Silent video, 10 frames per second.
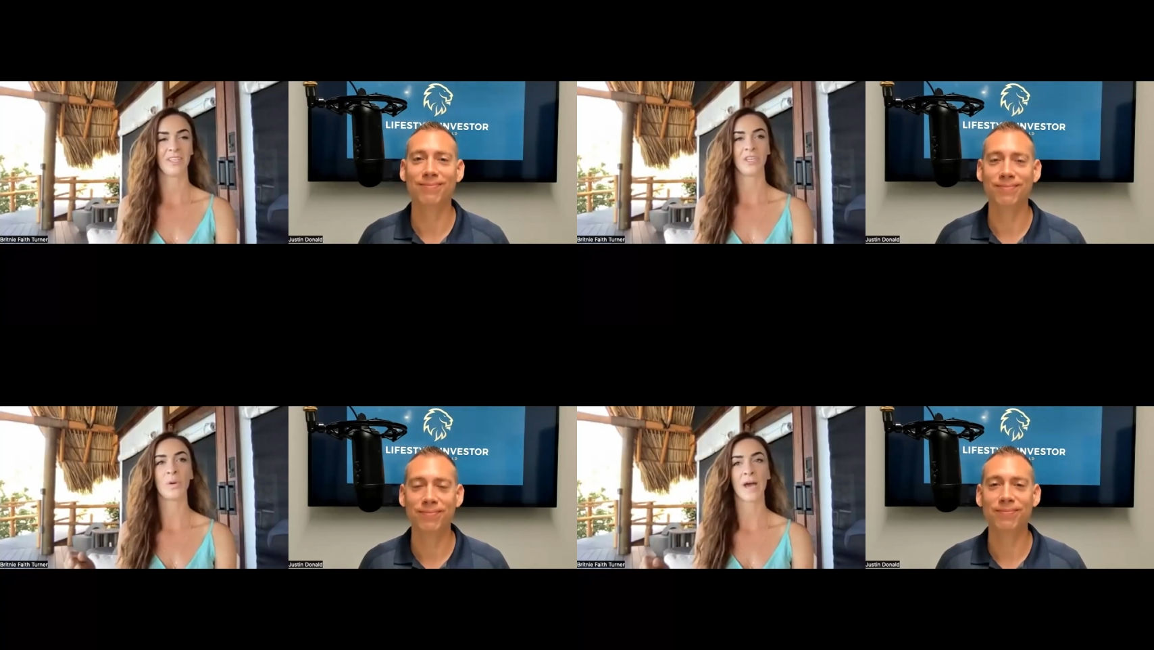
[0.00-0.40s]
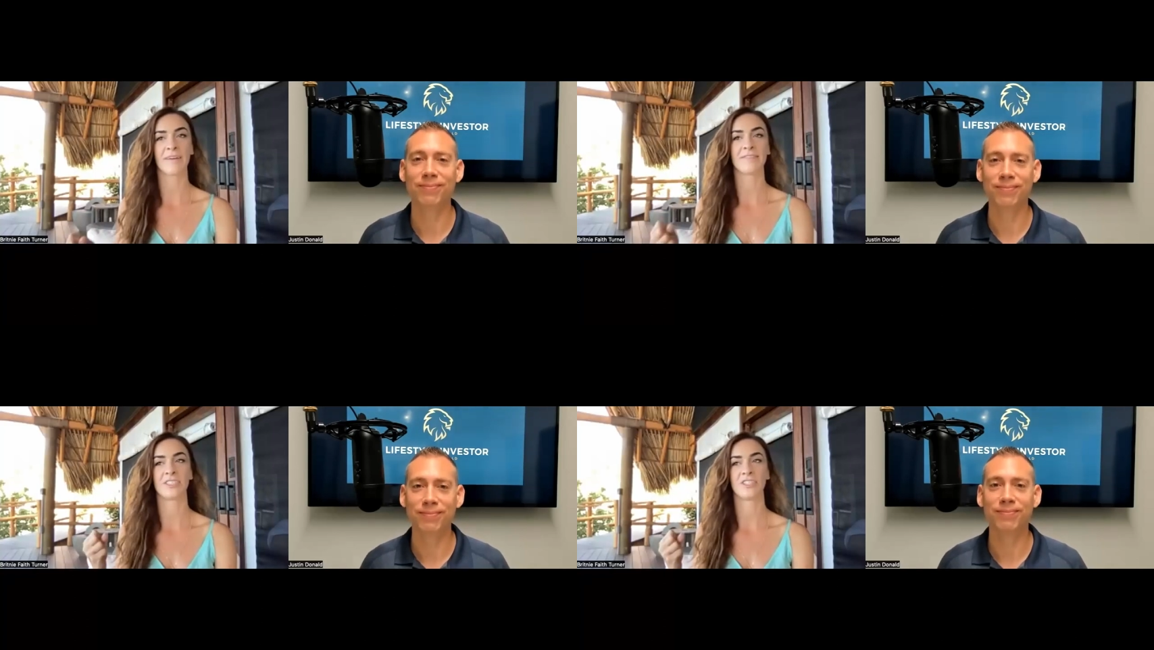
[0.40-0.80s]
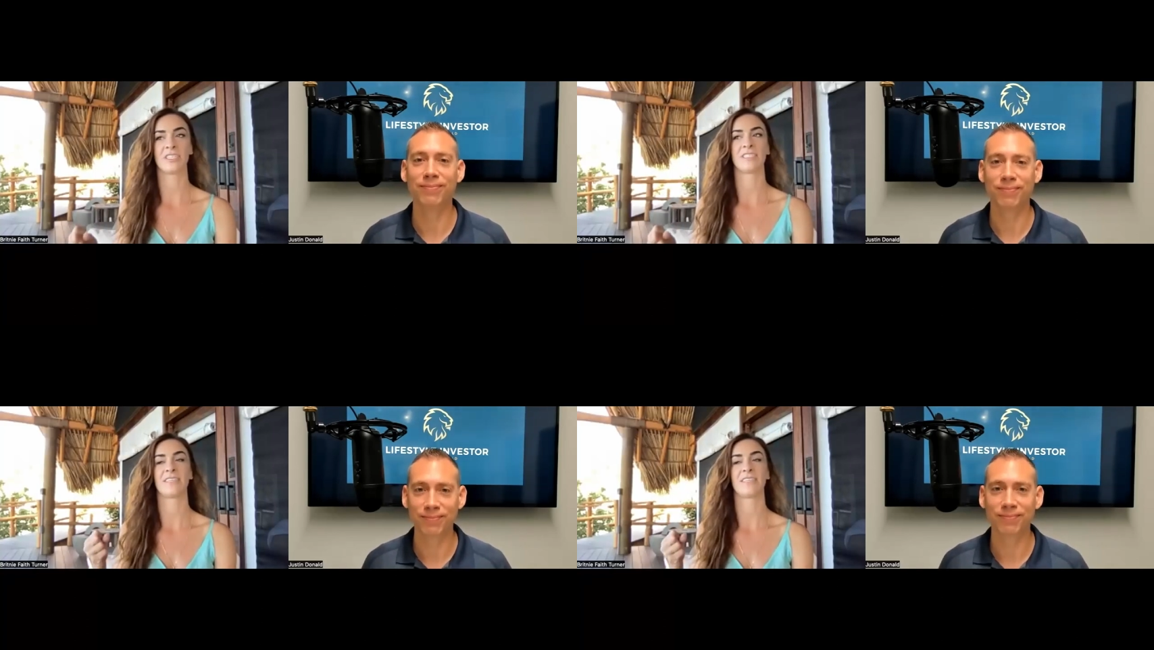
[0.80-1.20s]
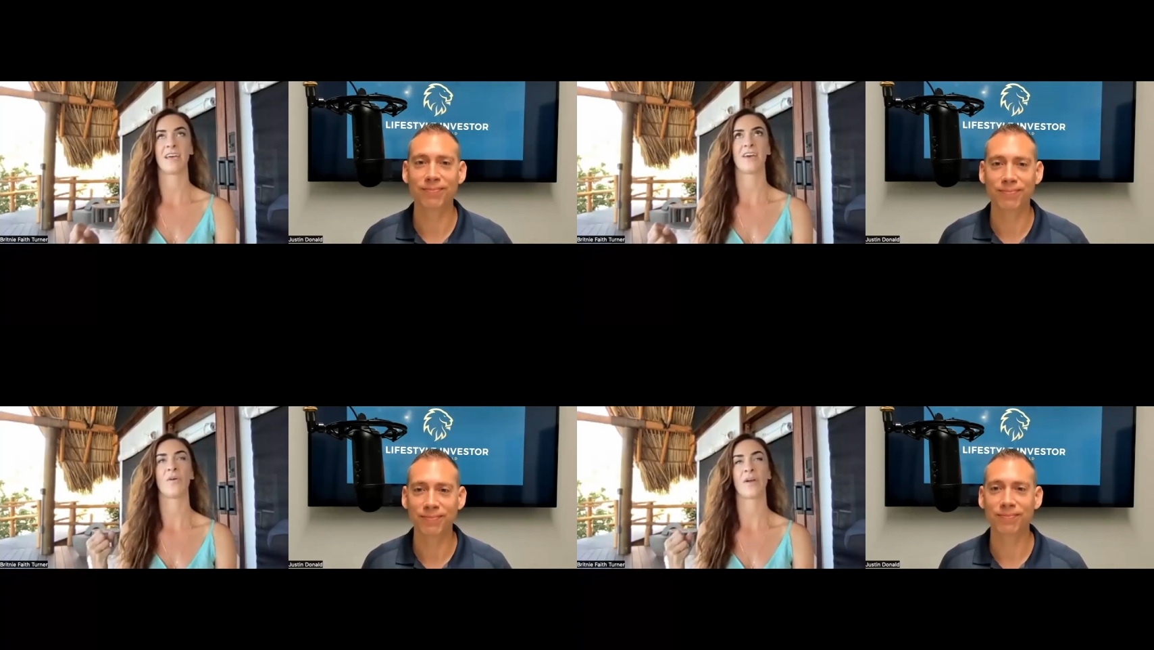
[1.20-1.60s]
Speaker 1: you have to just
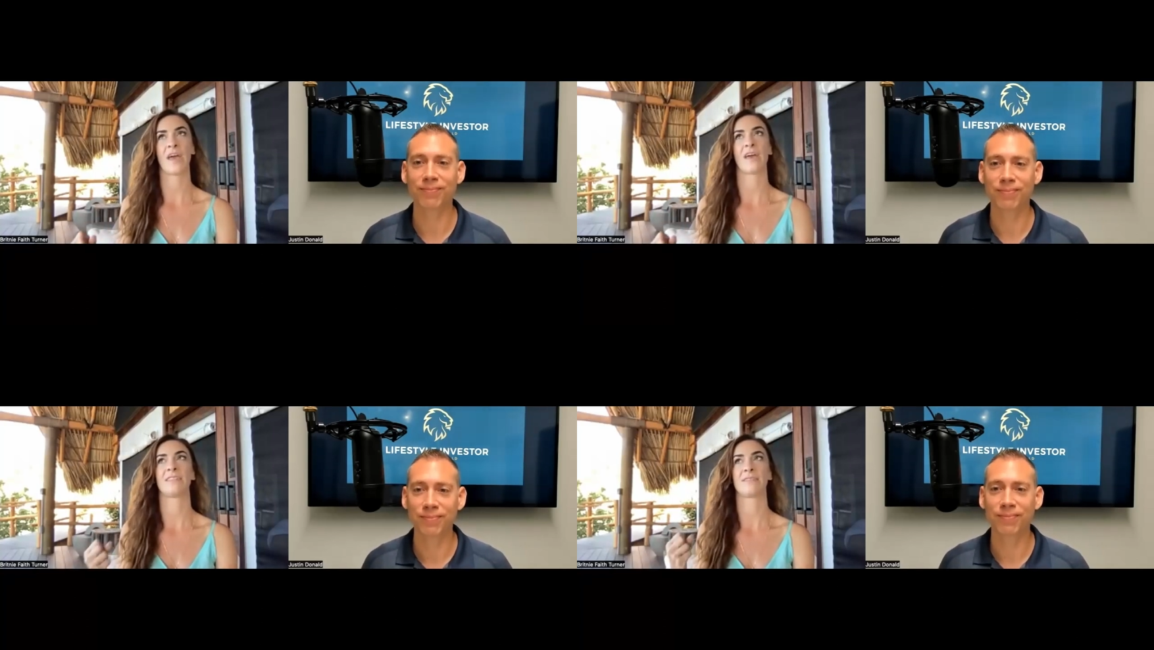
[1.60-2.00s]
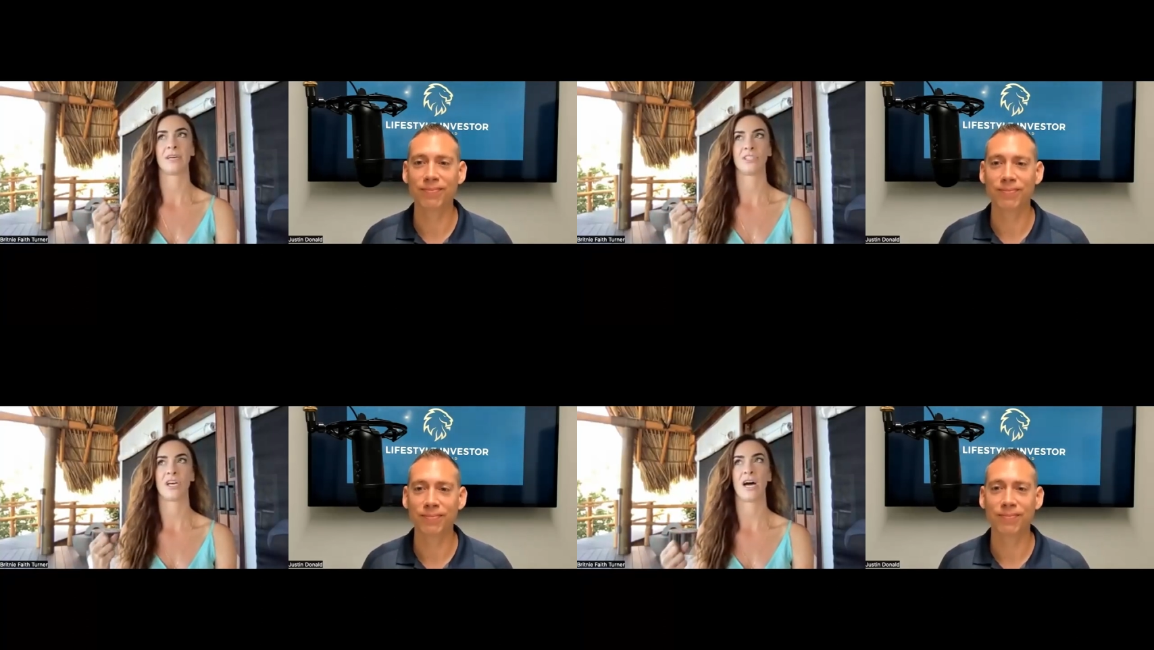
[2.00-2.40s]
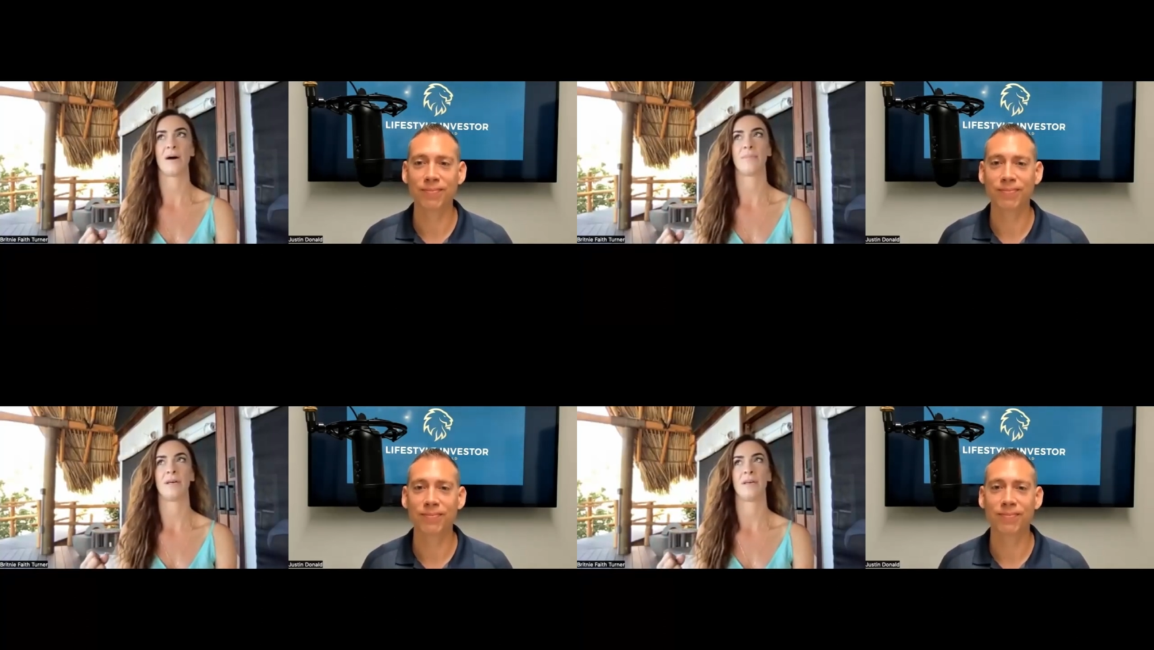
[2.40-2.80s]
say, okay, it's my job